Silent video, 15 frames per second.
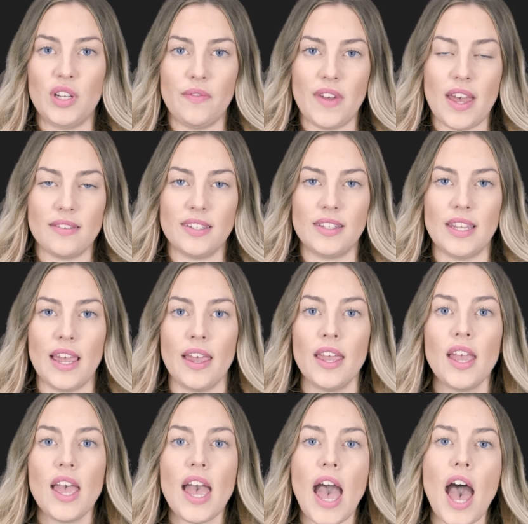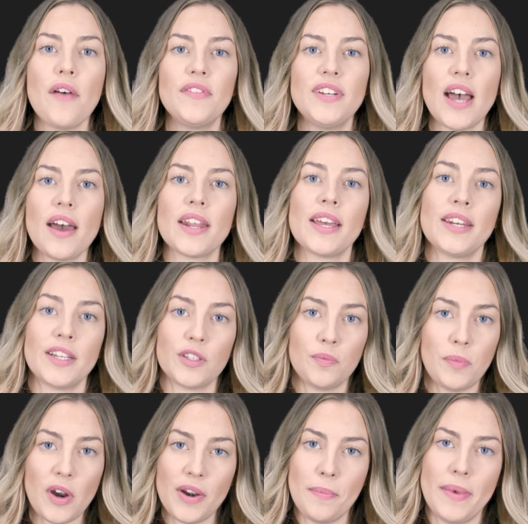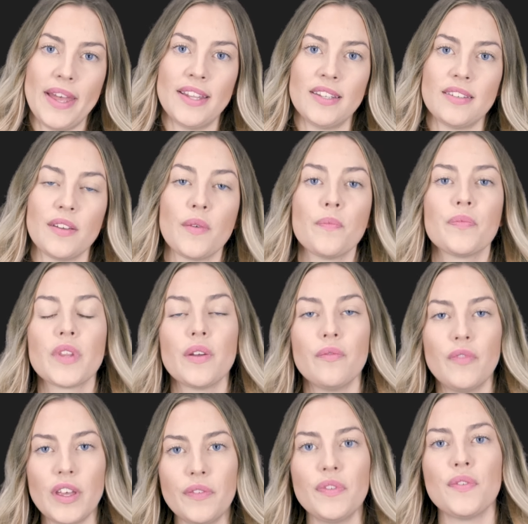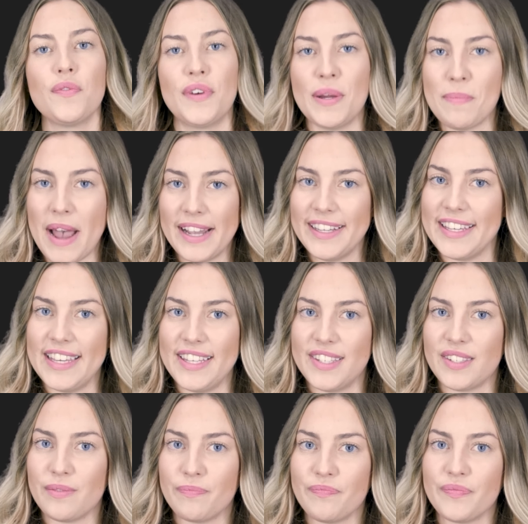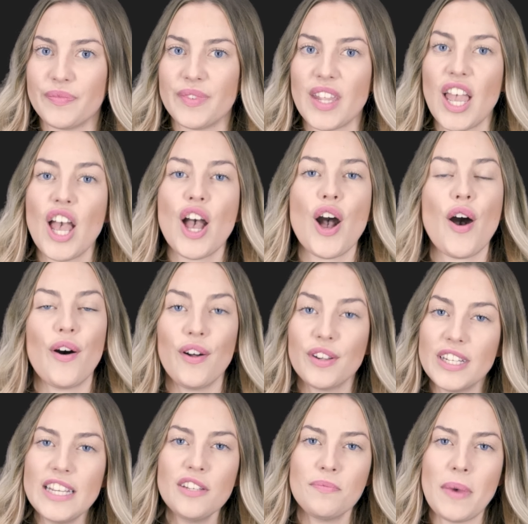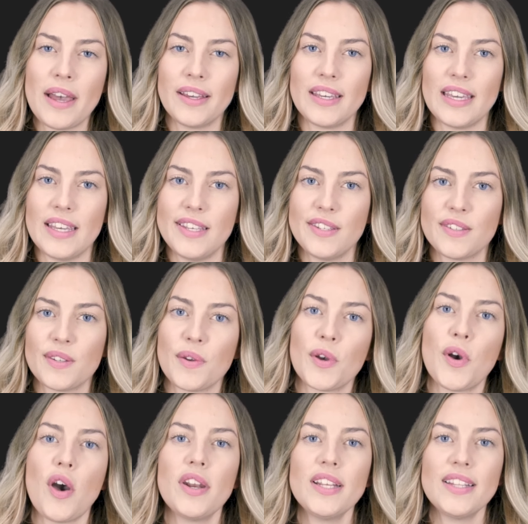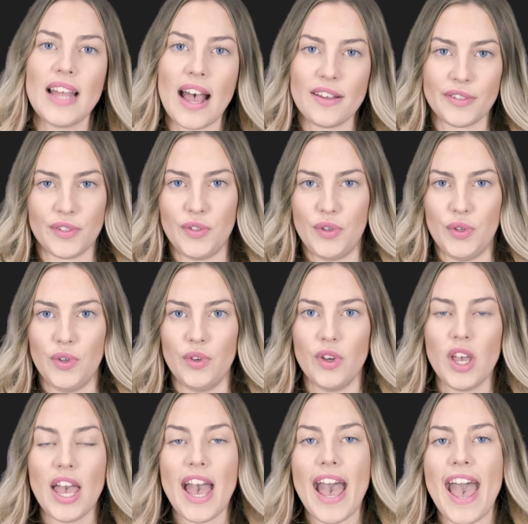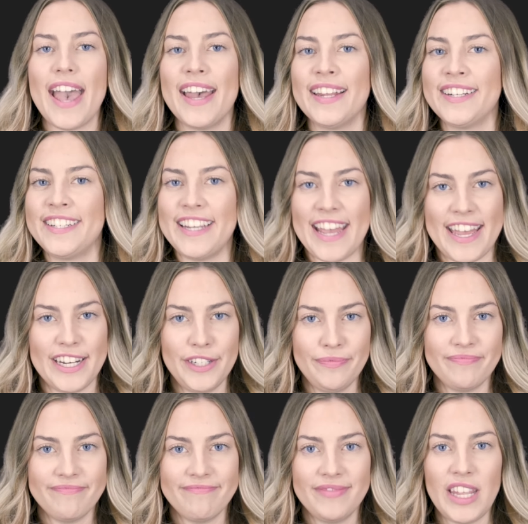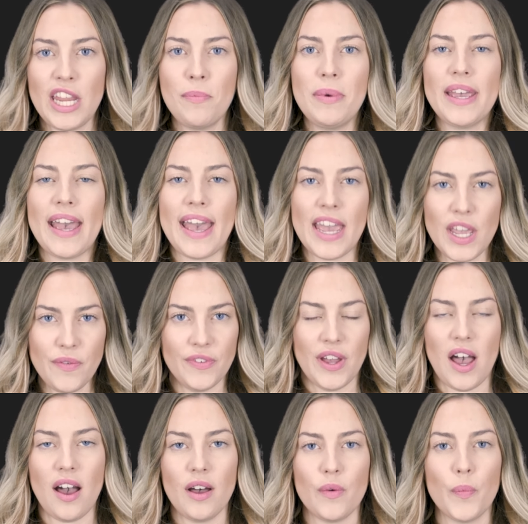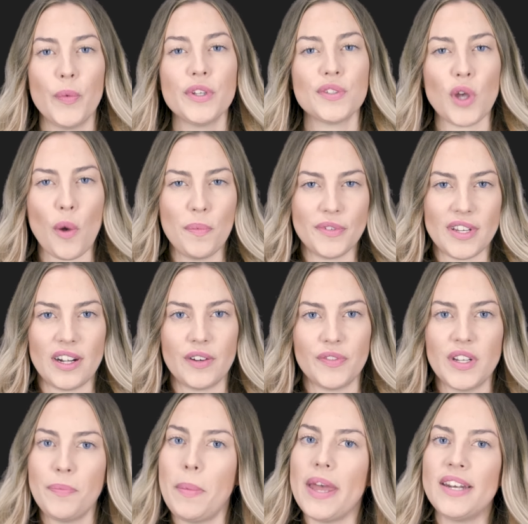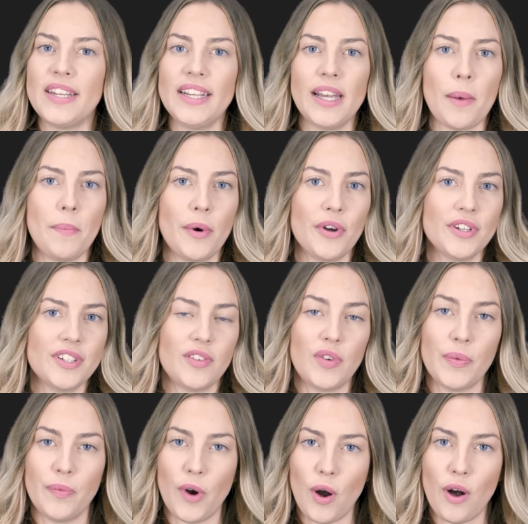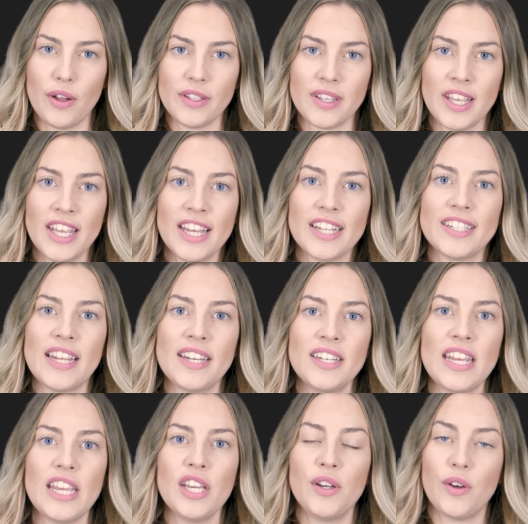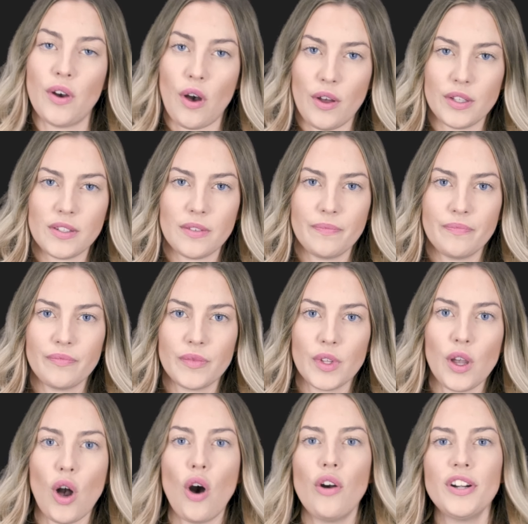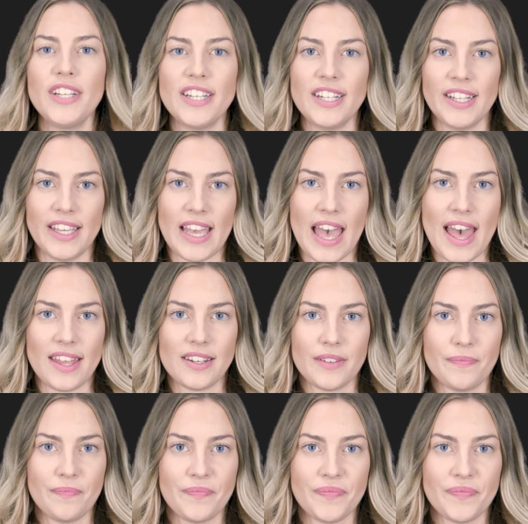University have done an experiment with 3 monkeys. All these monkeys got a task to do, and then their behavior was observed depending upon the reward that they got or didn't get